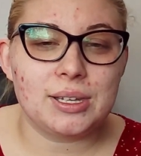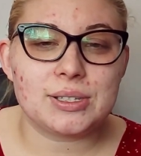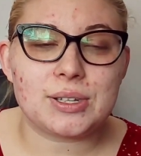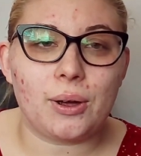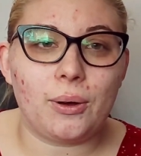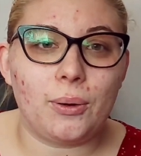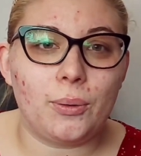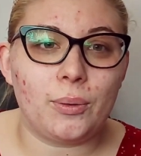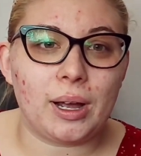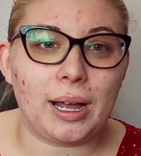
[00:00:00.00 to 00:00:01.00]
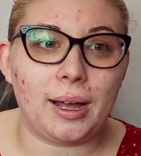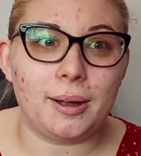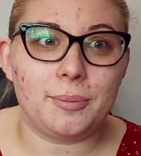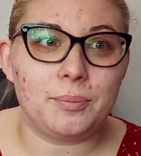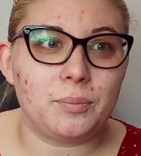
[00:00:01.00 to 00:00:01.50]
So
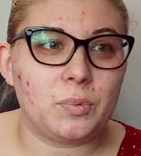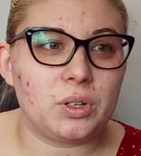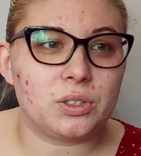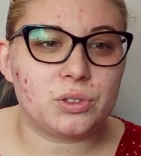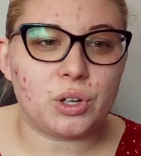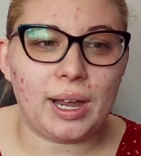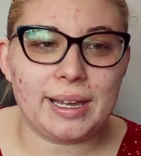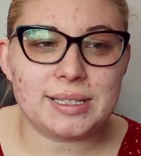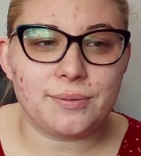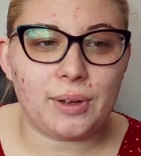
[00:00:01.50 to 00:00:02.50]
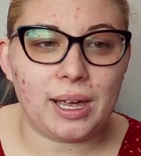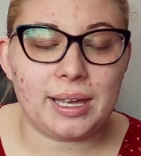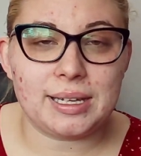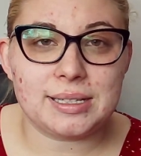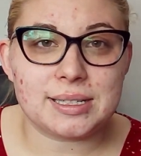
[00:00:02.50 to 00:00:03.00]
trying to
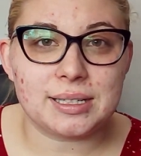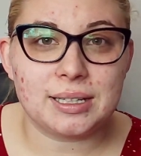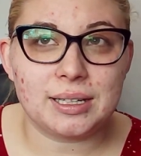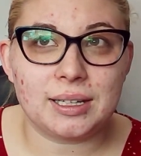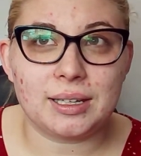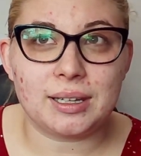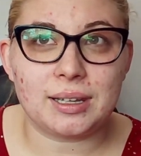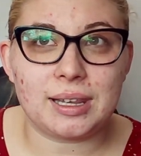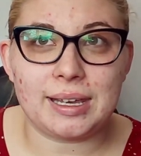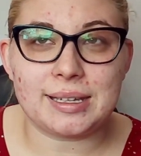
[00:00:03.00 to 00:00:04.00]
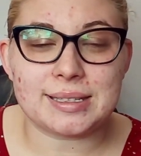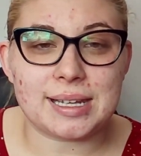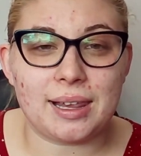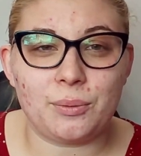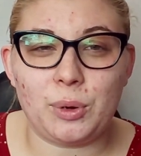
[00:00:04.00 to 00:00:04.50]
find things,
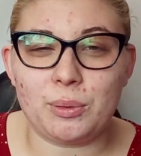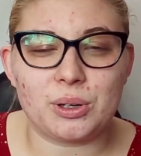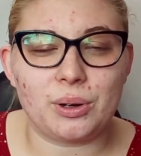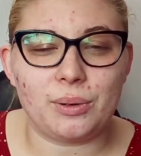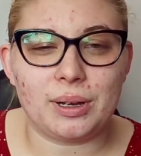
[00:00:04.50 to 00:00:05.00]
we were